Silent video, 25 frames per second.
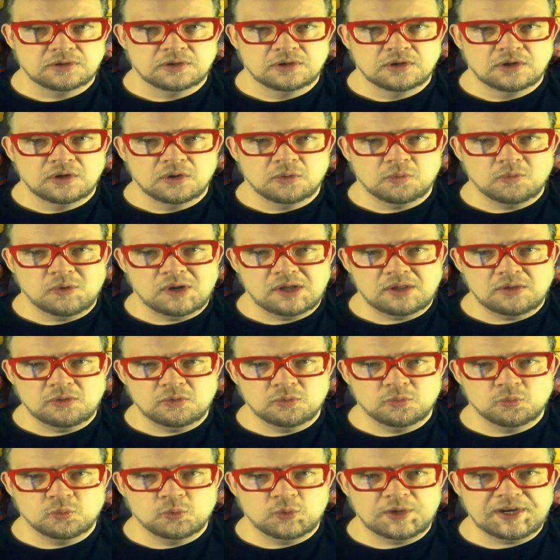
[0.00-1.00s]
Well,
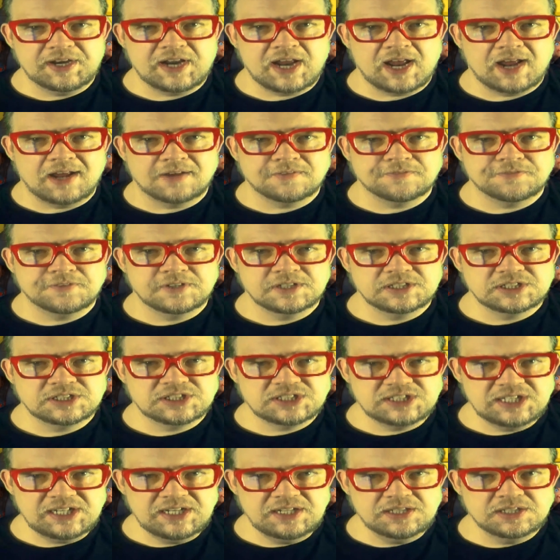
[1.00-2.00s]
we have
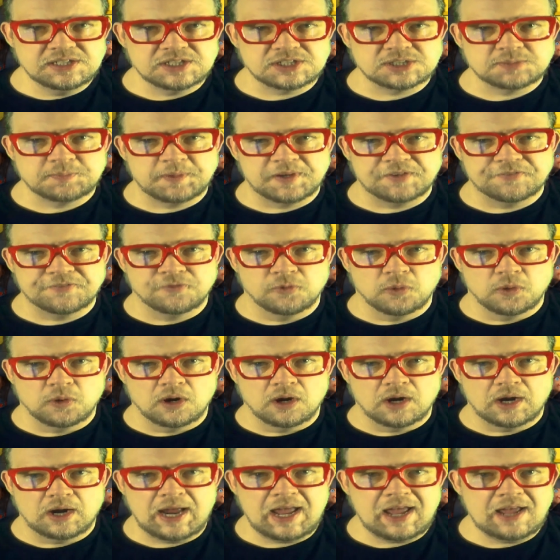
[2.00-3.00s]
seen this
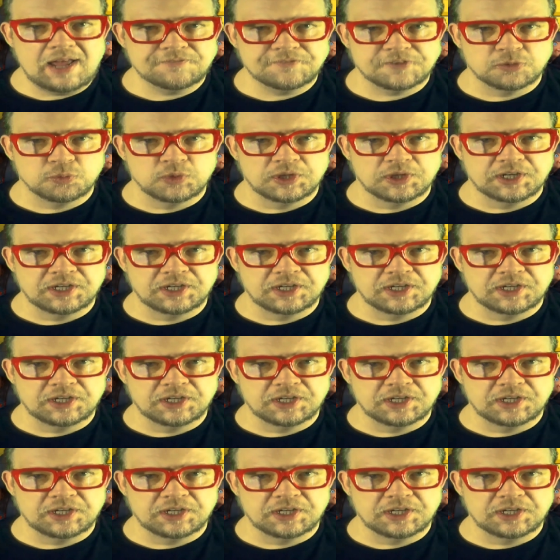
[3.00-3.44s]
before, haven't we?